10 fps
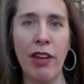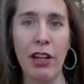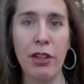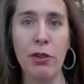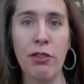
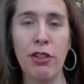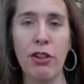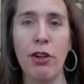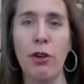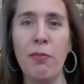value of
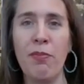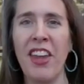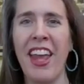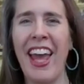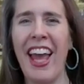your home
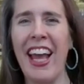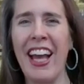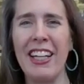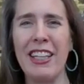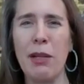
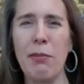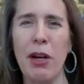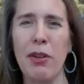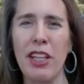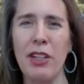and the
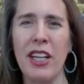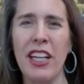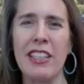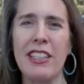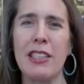amount that you
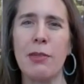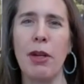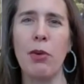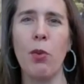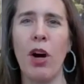can
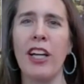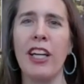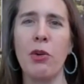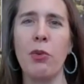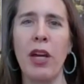anticipate
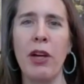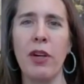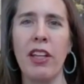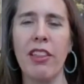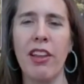walking away
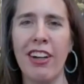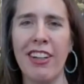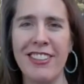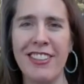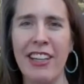with on
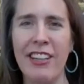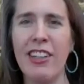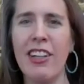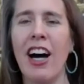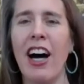a
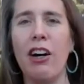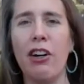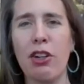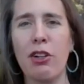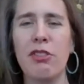sale,
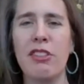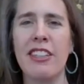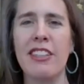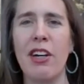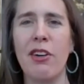I'll go
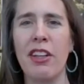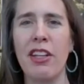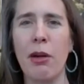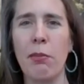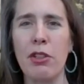dig down in
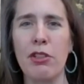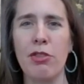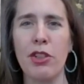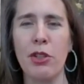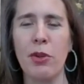the numbers
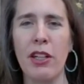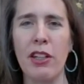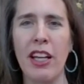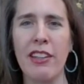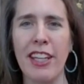for you
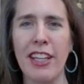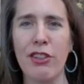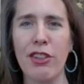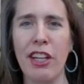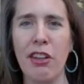and take a
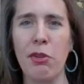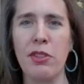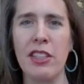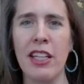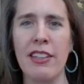look at
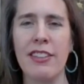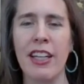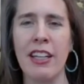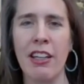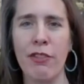those things
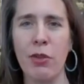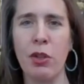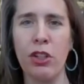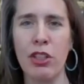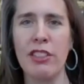and give you
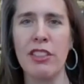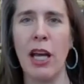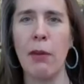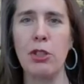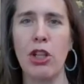a good
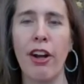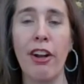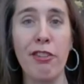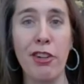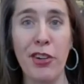snapshot
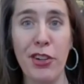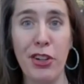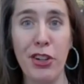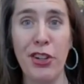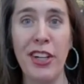of your
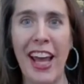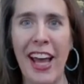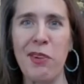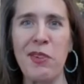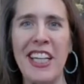current
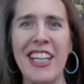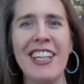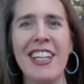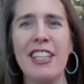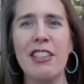equity.
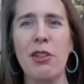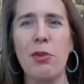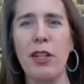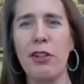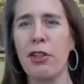So
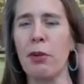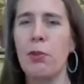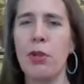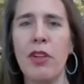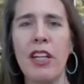whether you're
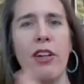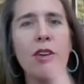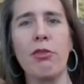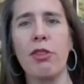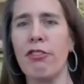moving
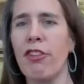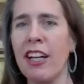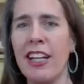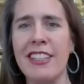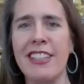or
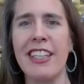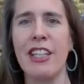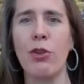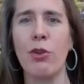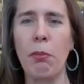
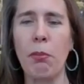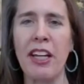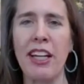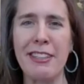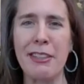refinancing or
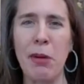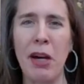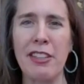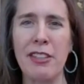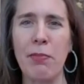planning to
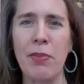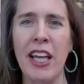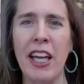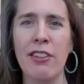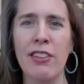buy
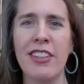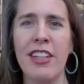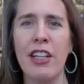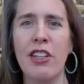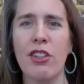something else,
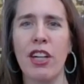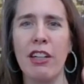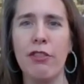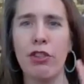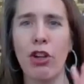you'll
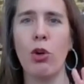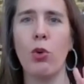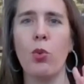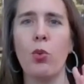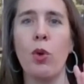kind of
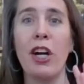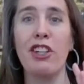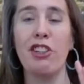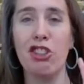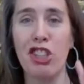know what
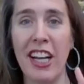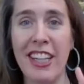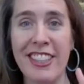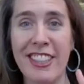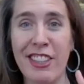your check
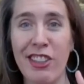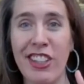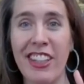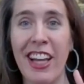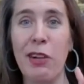is going to
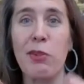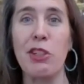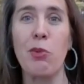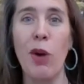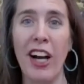look like when
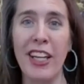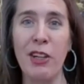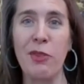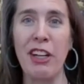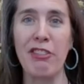you're walking
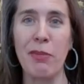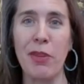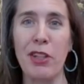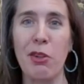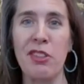away from
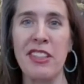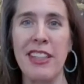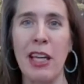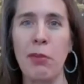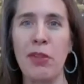the closing
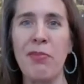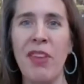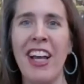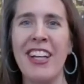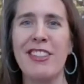table.
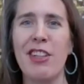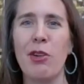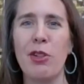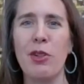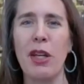
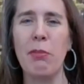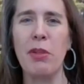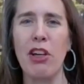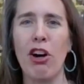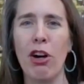So you can
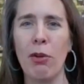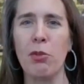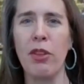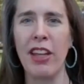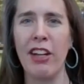be
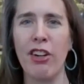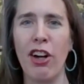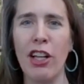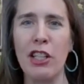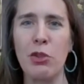armed with that
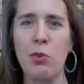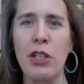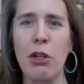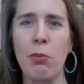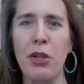knowledge
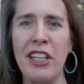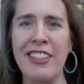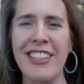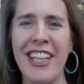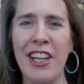when you're
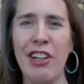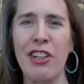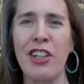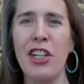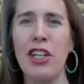putting
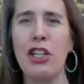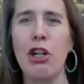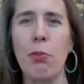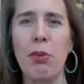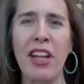together
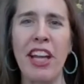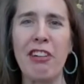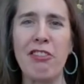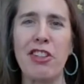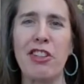your
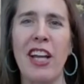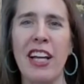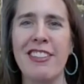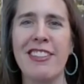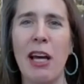plan for your
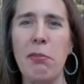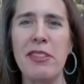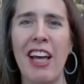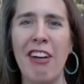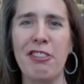next steps
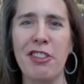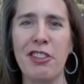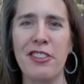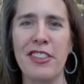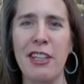after
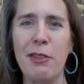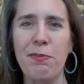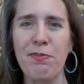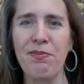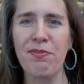your sale.
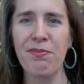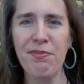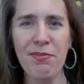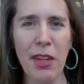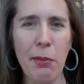
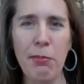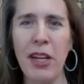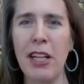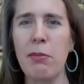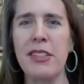
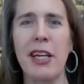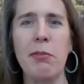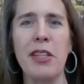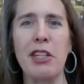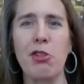My name is
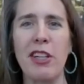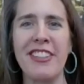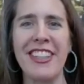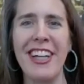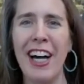Emily
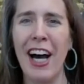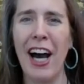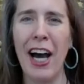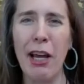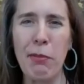Cressey.
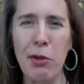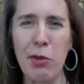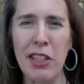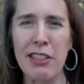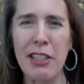I am a
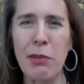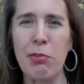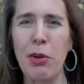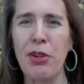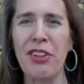real estate
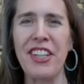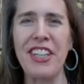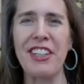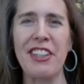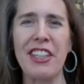broker
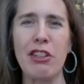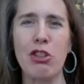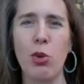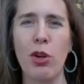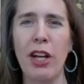here in the
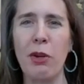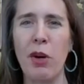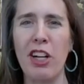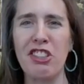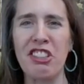Shoreline
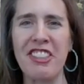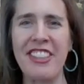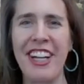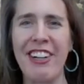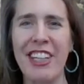Washington
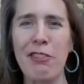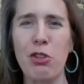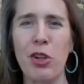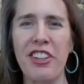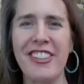area,
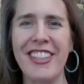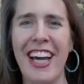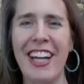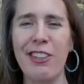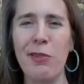North
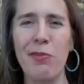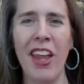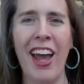Seattle.